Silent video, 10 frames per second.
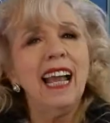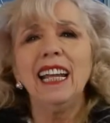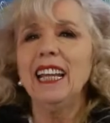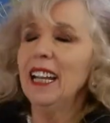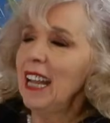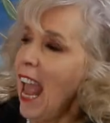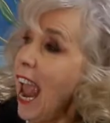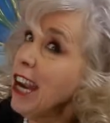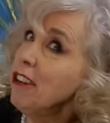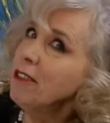and getting
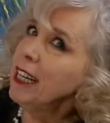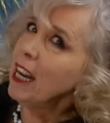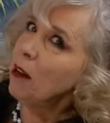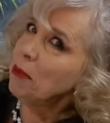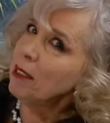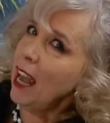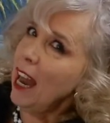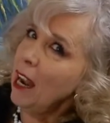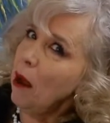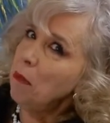angry and
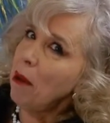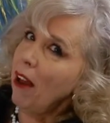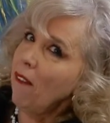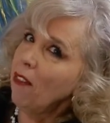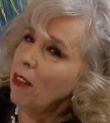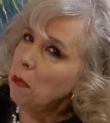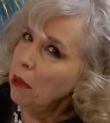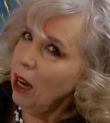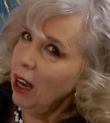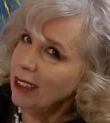upset about the
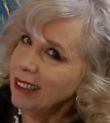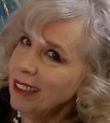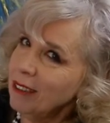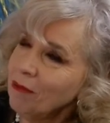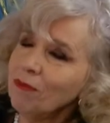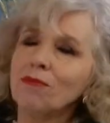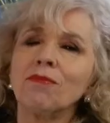past.